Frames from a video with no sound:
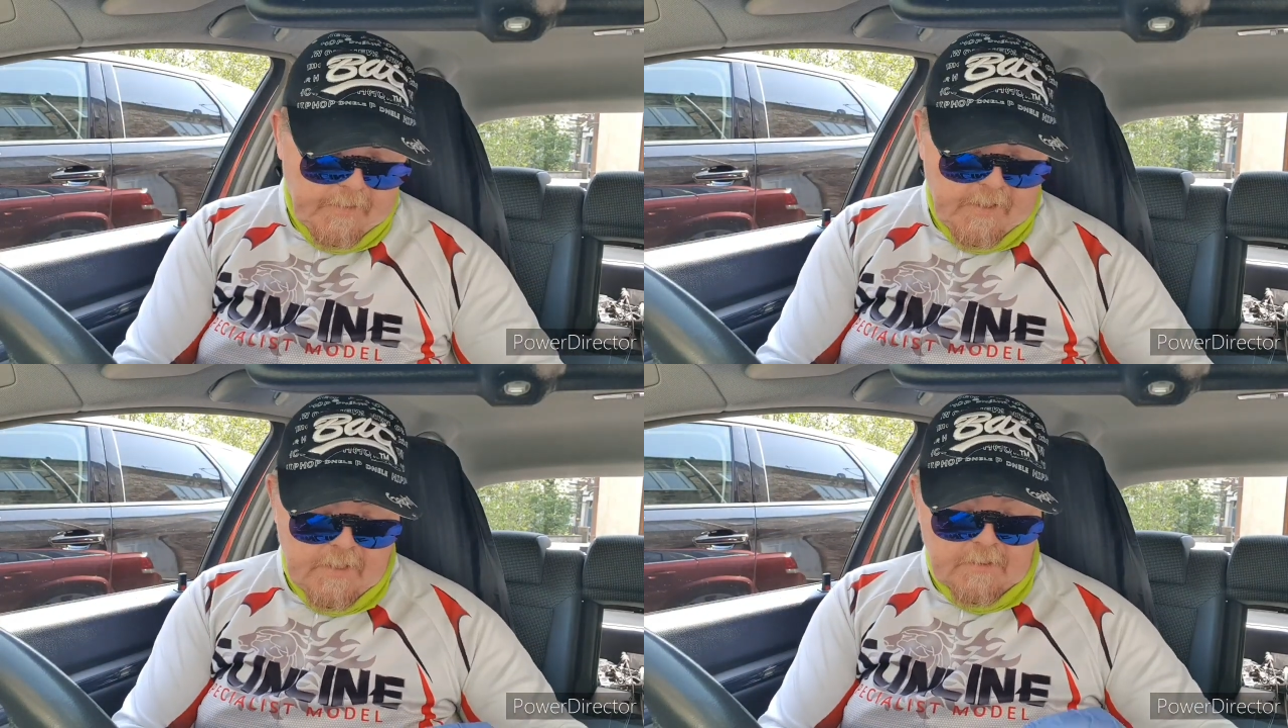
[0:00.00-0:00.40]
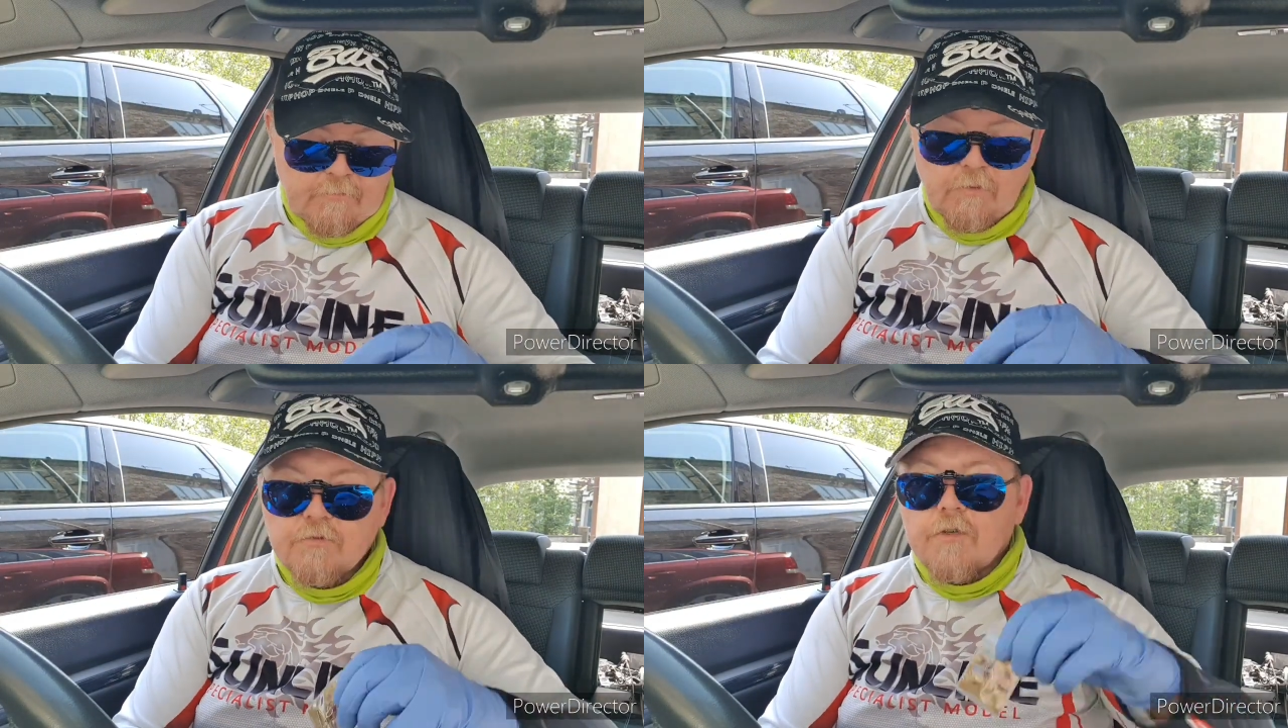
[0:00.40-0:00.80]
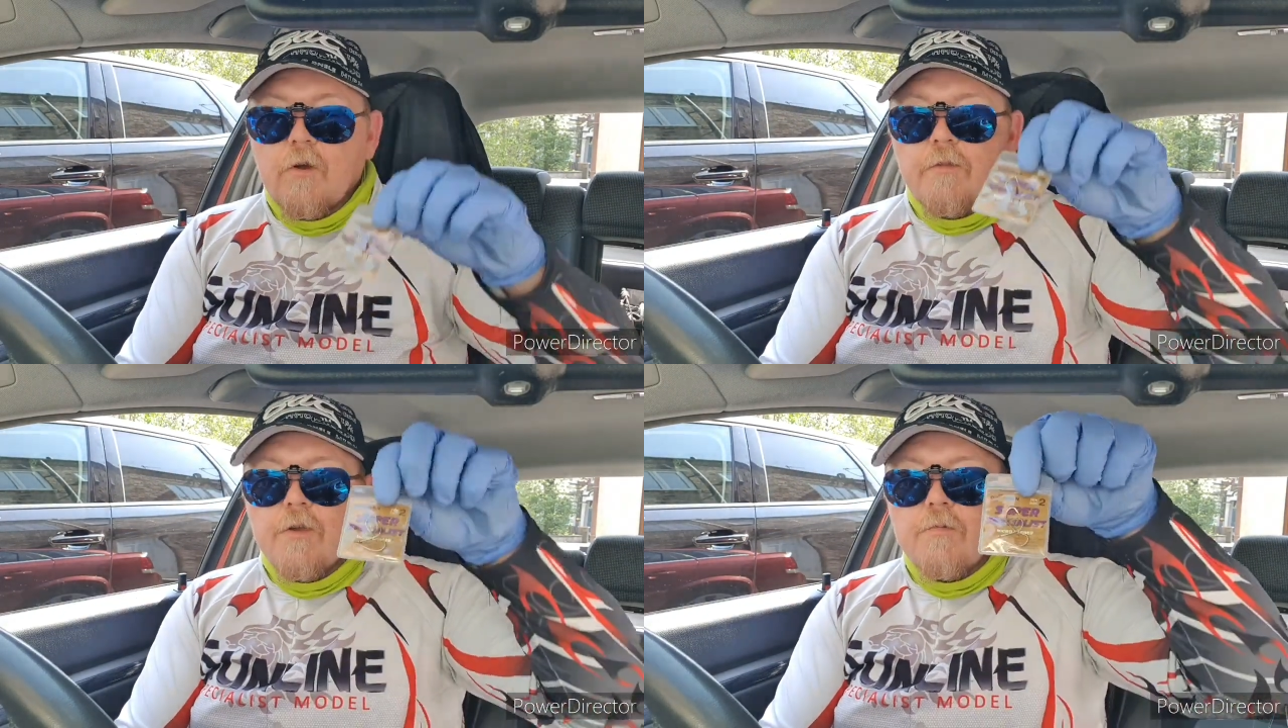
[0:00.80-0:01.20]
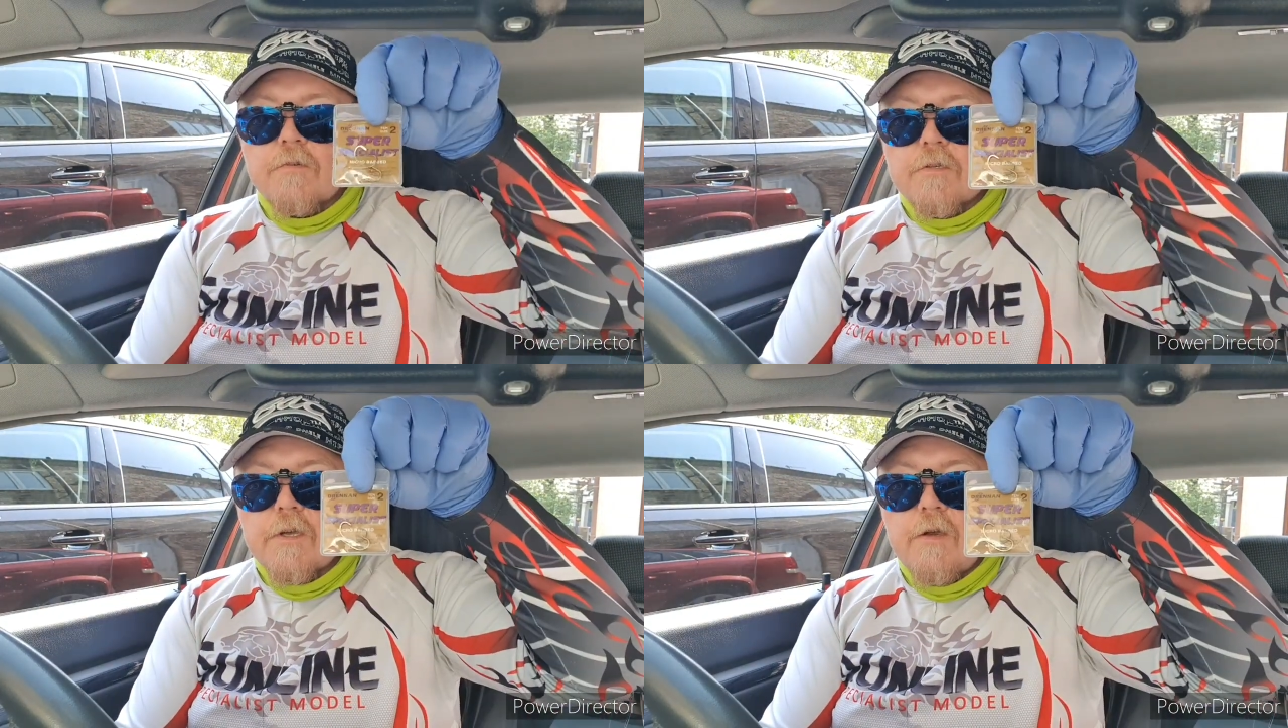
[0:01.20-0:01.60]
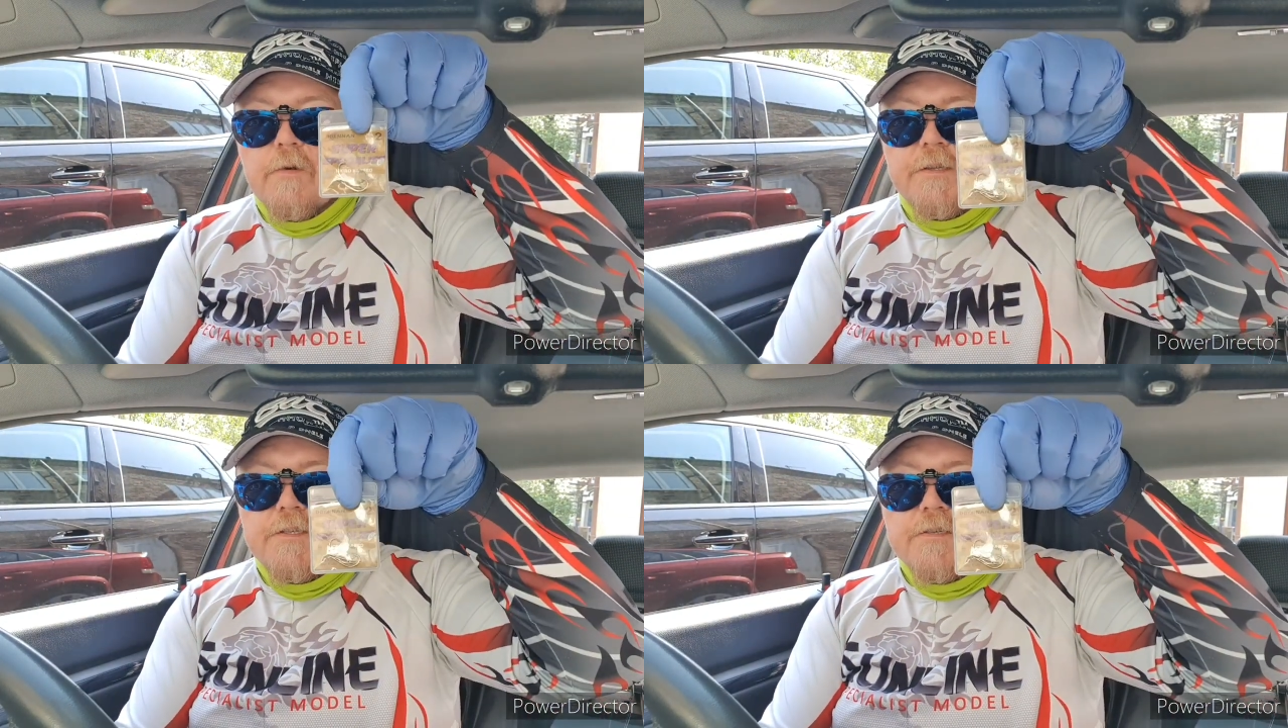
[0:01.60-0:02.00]
And I've also got the hooks to go
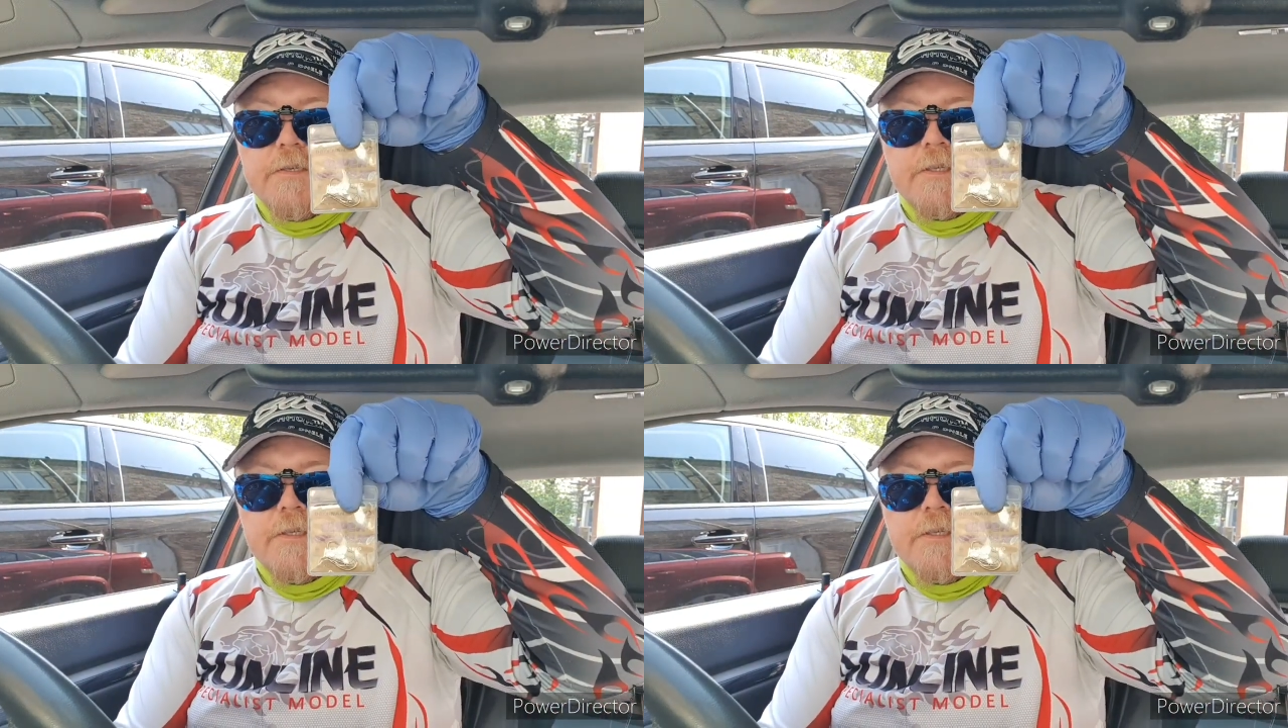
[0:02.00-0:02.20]
with it,